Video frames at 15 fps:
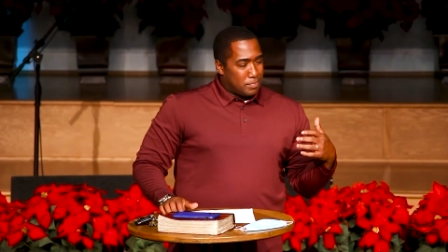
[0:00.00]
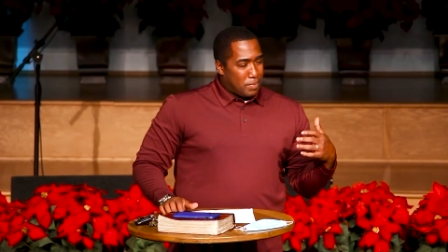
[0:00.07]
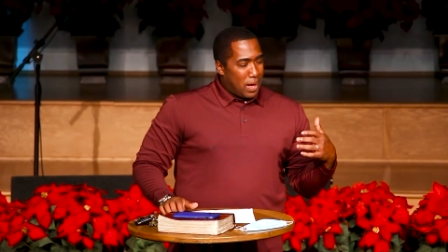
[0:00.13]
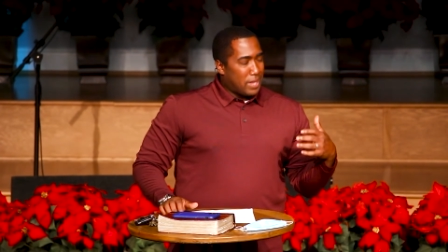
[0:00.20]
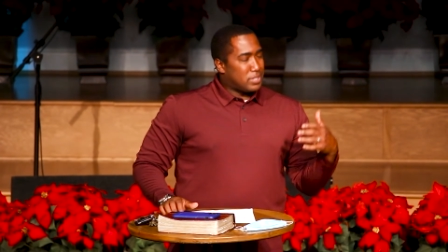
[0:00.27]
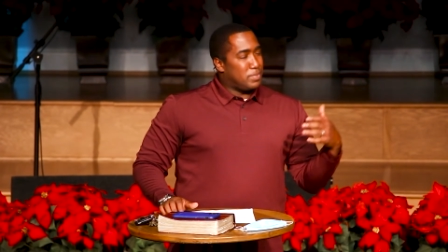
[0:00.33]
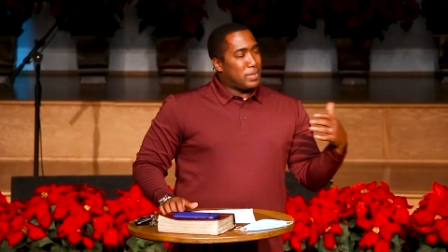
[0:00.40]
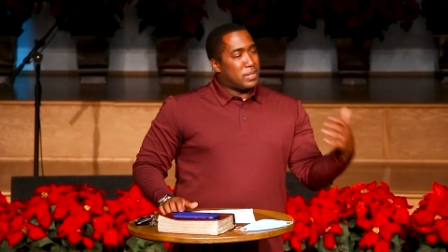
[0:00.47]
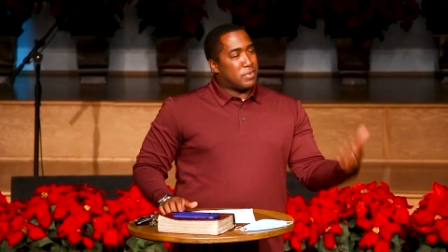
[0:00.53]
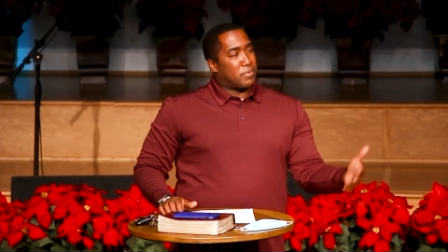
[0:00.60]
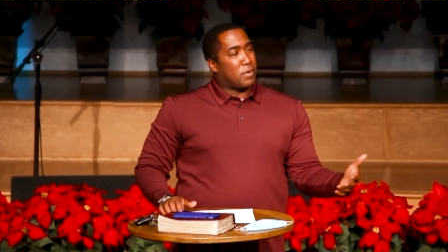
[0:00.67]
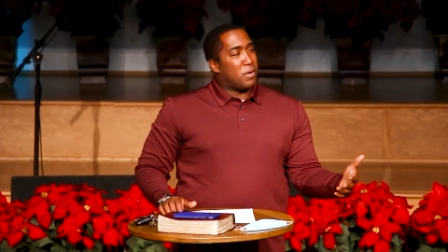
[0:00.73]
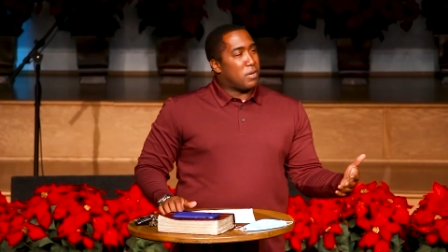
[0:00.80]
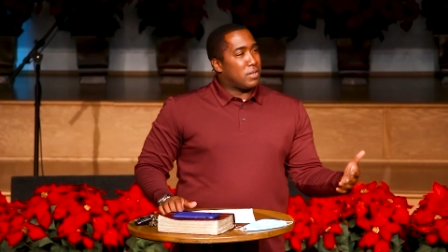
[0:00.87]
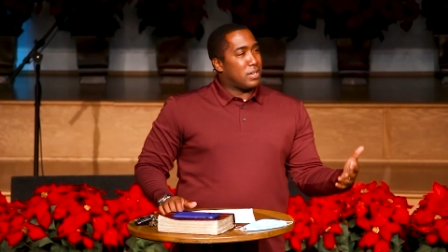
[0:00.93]
possibly
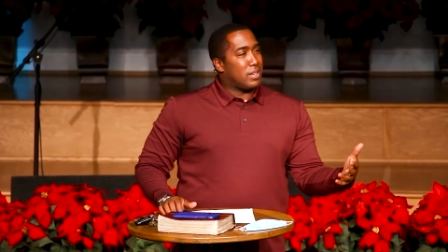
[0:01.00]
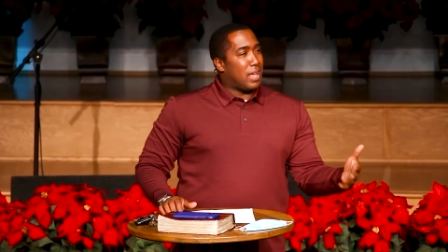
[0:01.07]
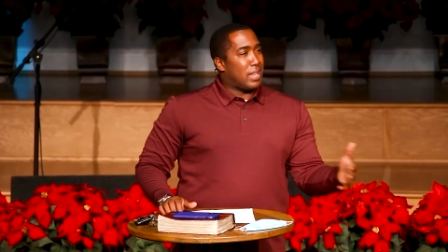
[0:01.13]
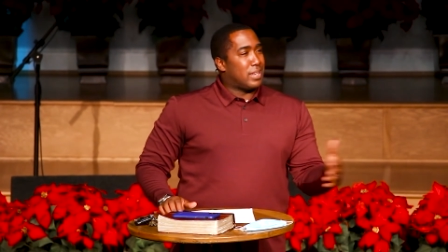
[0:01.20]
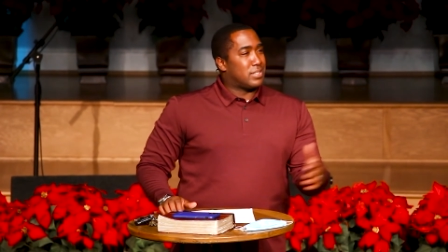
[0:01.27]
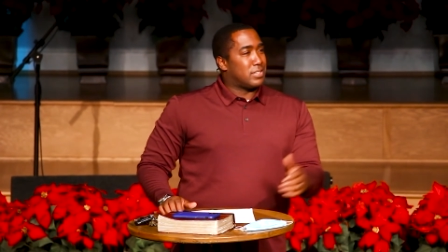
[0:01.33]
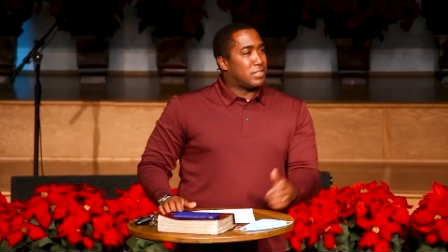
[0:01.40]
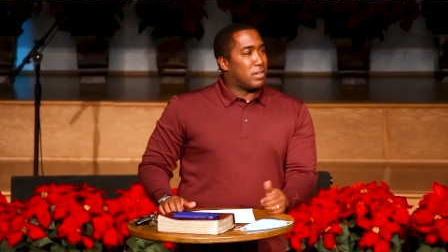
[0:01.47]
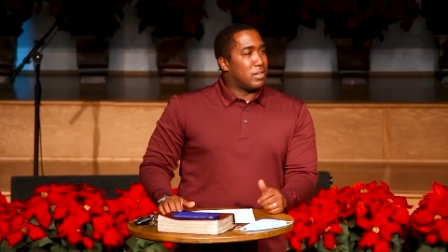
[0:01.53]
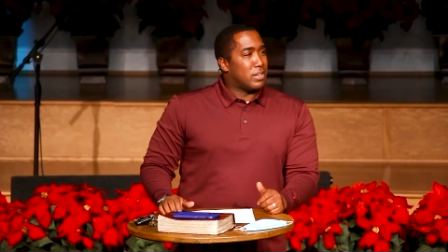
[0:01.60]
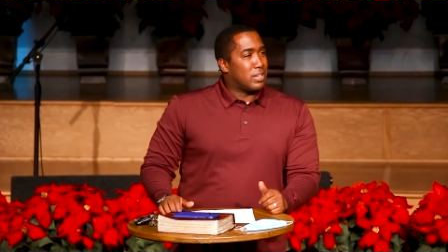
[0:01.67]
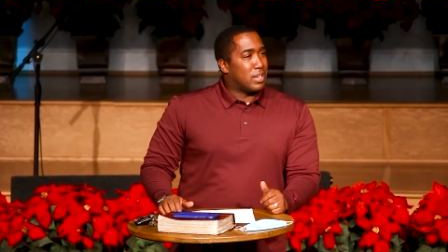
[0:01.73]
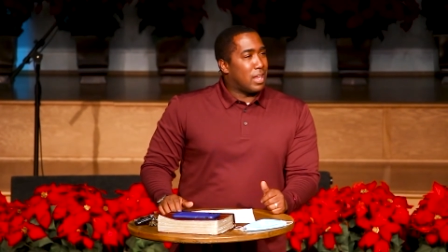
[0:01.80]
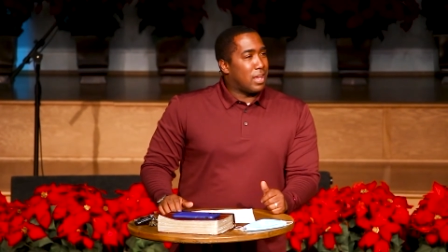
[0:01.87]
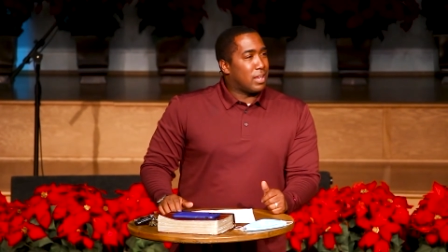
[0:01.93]
deferred and not
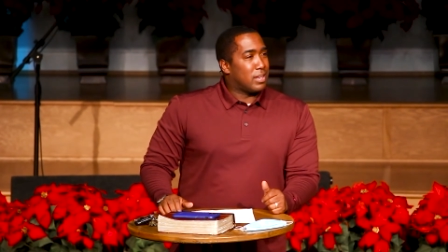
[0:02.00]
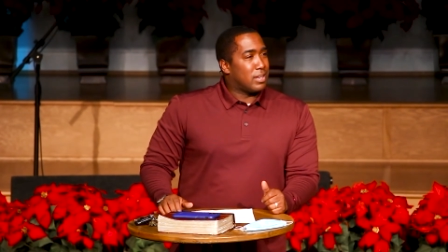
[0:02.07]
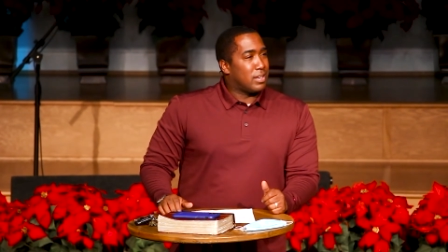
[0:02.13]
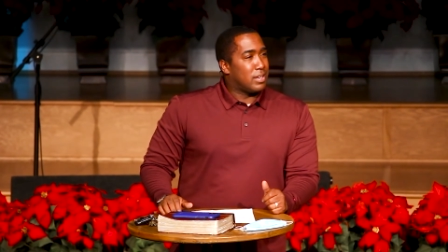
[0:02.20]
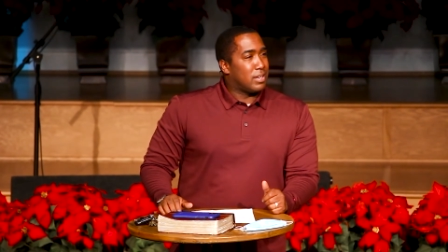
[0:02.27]
necessarily denied.